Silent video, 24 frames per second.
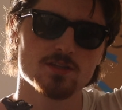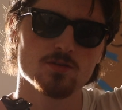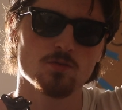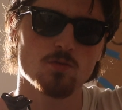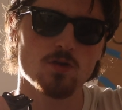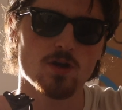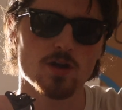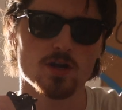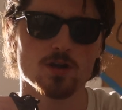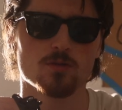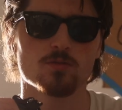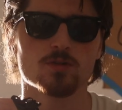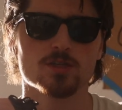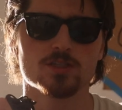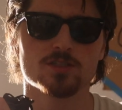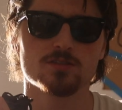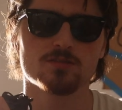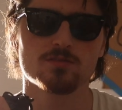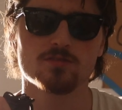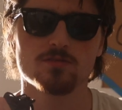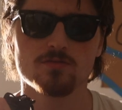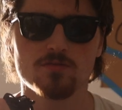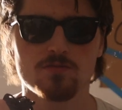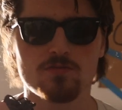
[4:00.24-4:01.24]
the water would
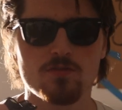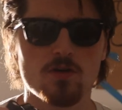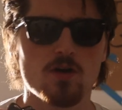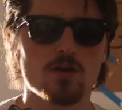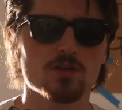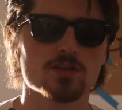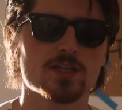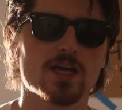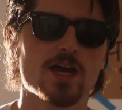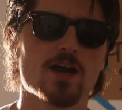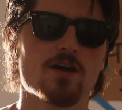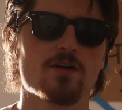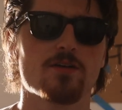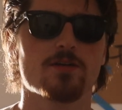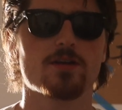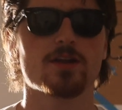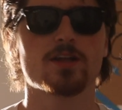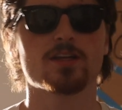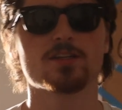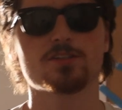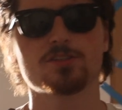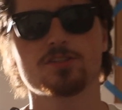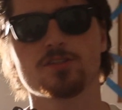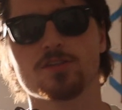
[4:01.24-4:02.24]
fall down
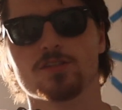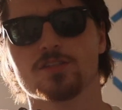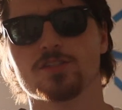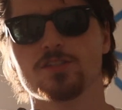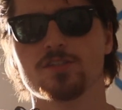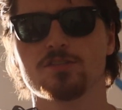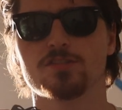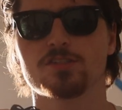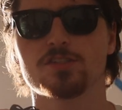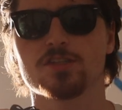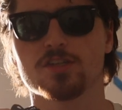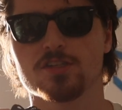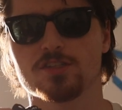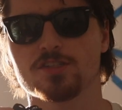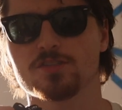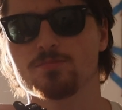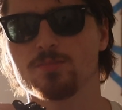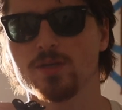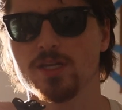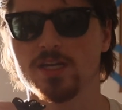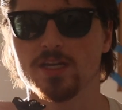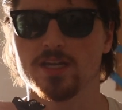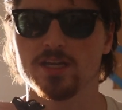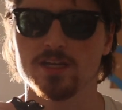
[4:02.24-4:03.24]
as soon as you start
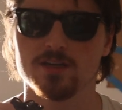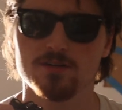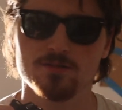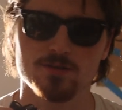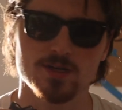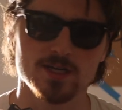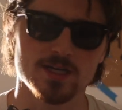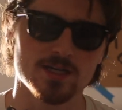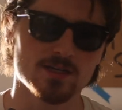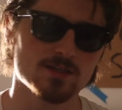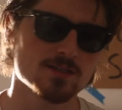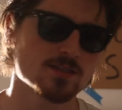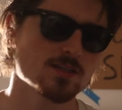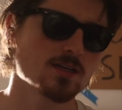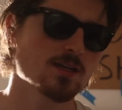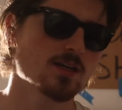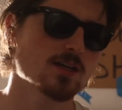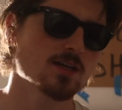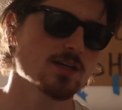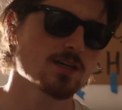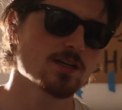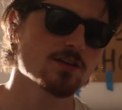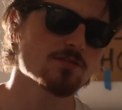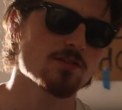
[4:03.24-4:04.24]
spinning it, right?
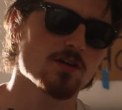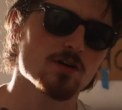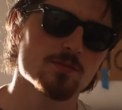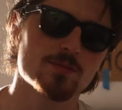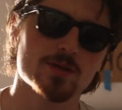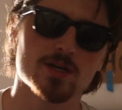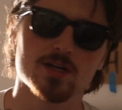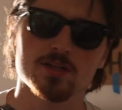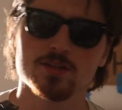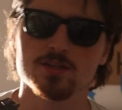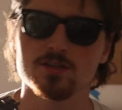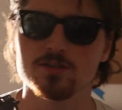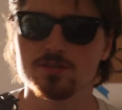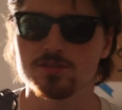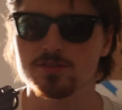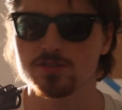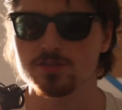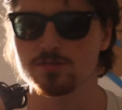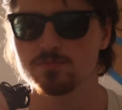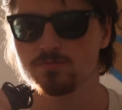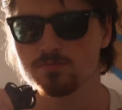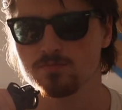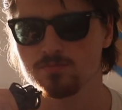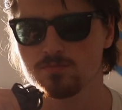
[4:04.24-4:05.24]
And you've all been on
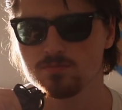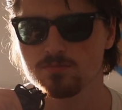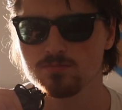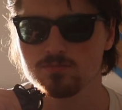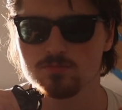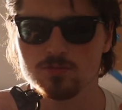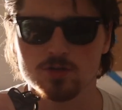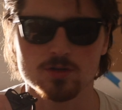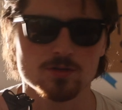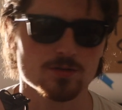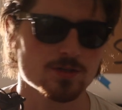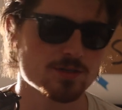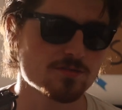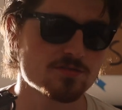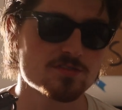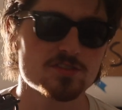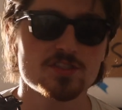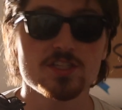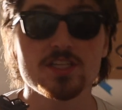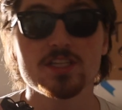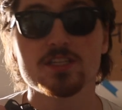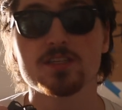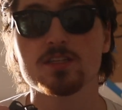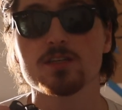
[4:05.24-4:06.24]
those, or you've
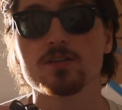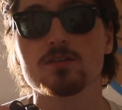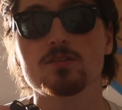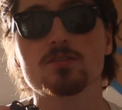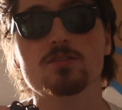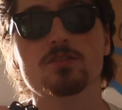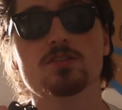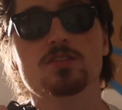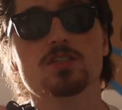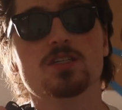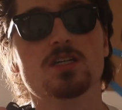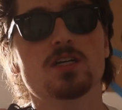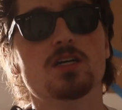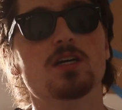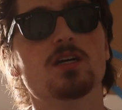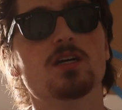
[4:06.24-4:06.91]
seen those,